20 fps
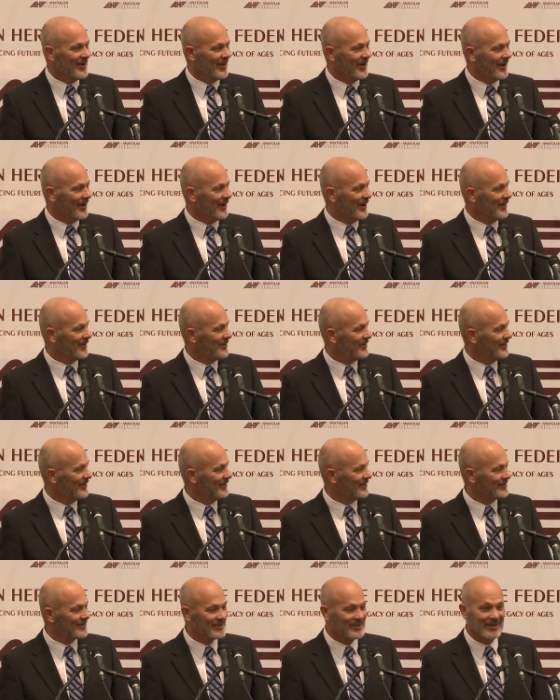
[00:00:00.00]
Uh,
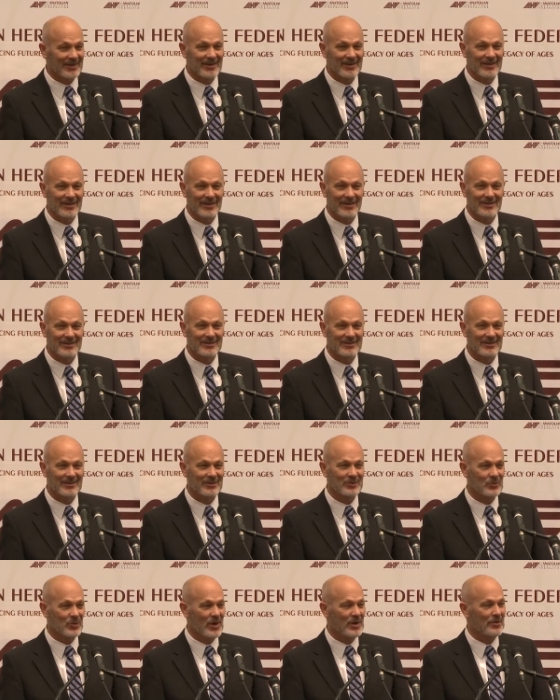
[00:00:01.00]
it's, uh, it's,
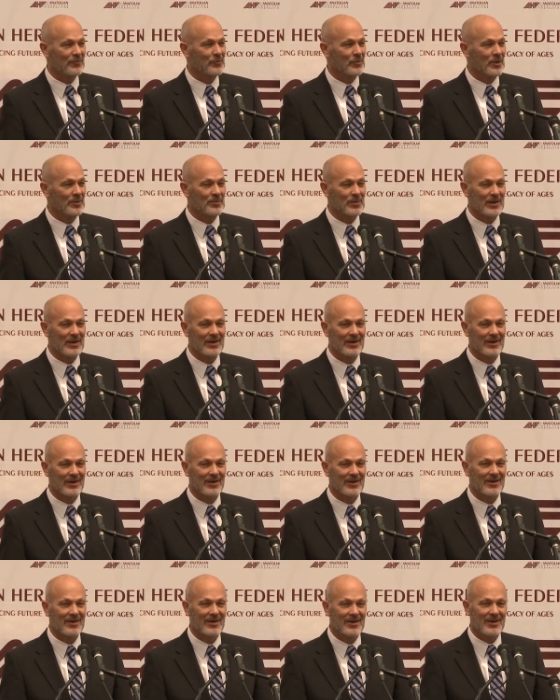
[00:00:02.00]
it's wonderful to be
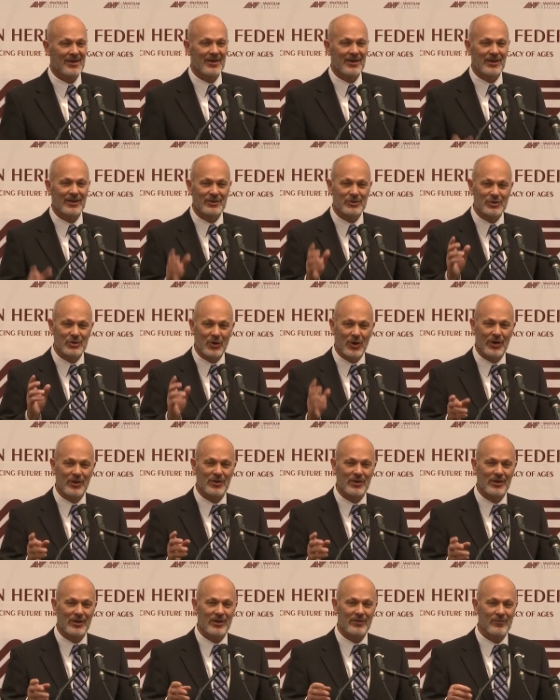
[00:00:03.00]
here. Enjoy
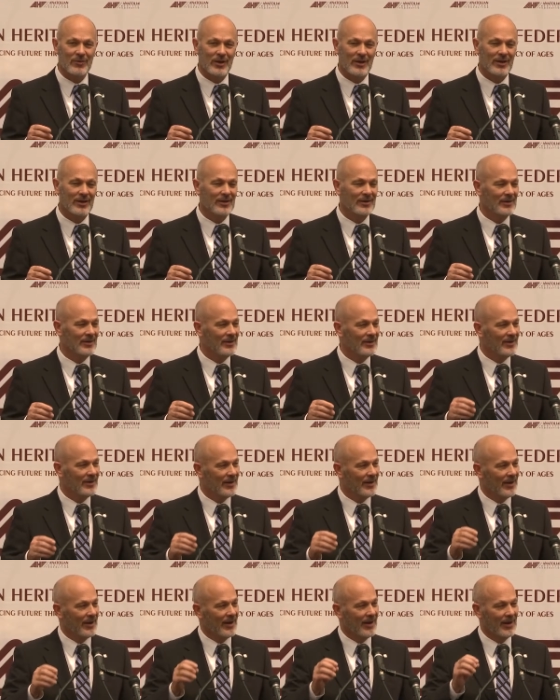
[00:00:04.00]
the evening,
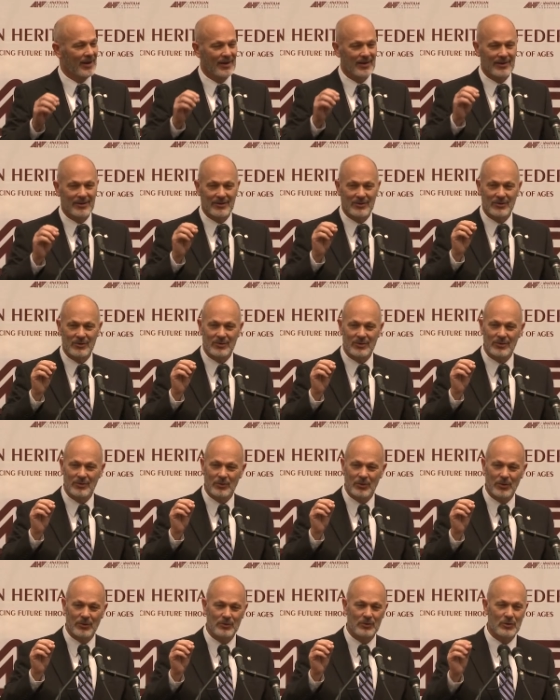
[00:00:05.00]
and
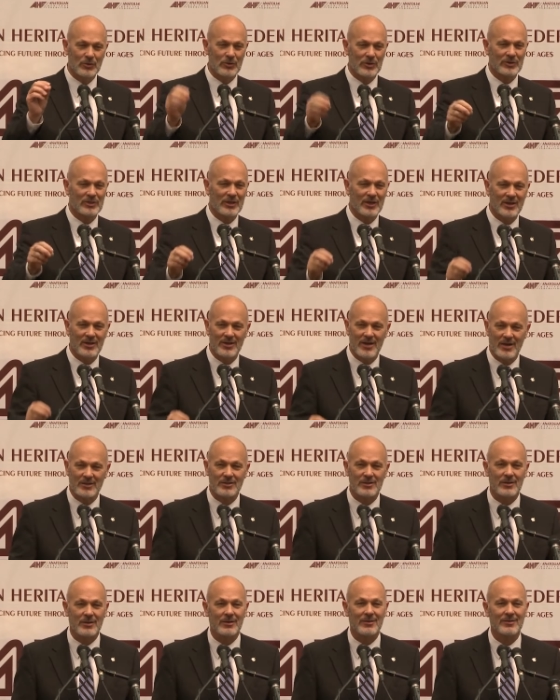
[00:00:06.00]
we'll do this again
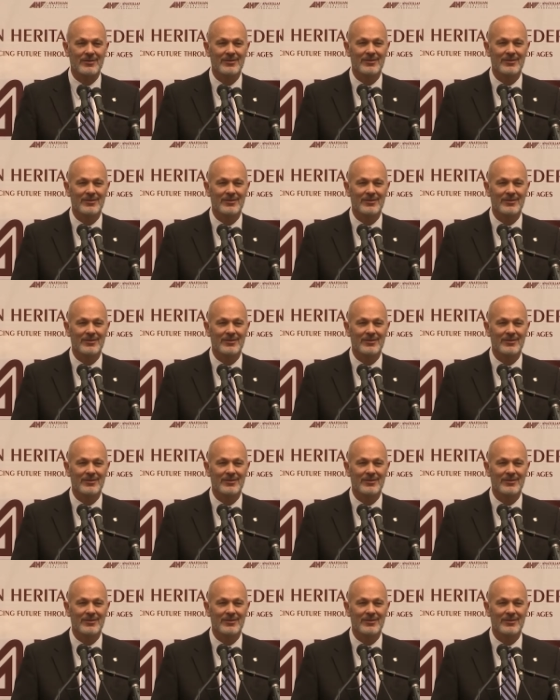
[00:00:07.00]
next year.